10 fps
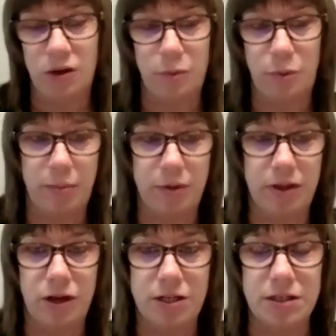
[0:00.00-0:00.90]
that you could
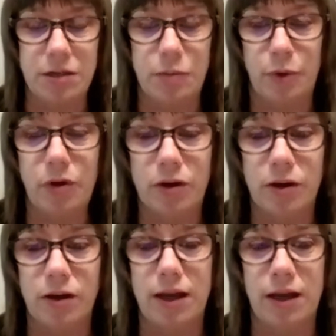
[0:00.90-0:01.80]
probably address in a
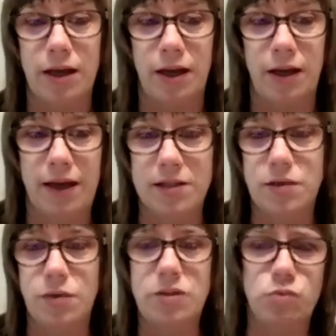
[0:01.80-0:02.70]
book.
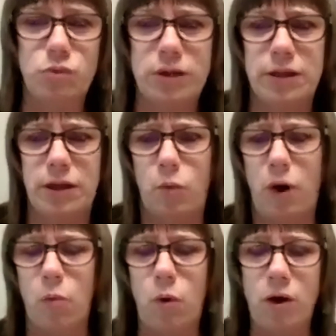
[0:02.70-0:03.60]
And so it's really a
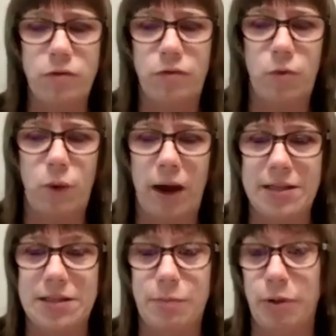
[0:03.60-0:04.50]
wonderful
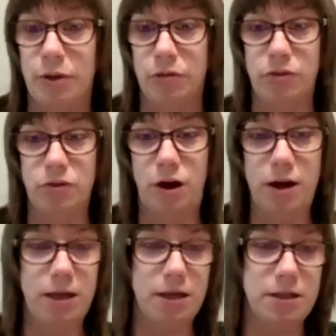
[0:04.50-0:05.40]
way to build your
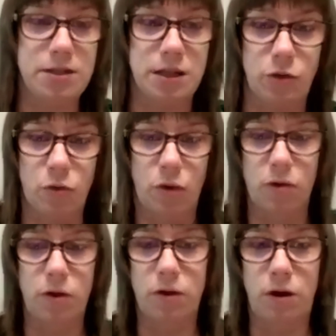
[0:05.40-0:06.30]
audience and
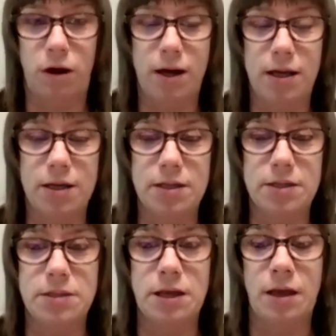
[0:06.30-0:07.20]
grow your
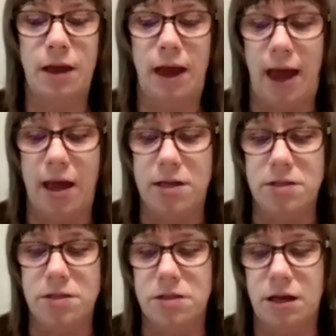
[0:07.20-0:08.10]
audience
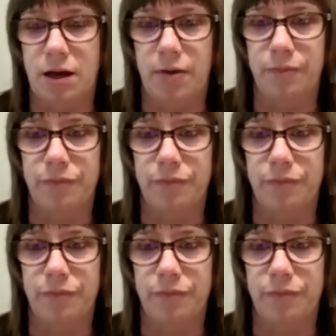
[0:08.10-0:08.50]
and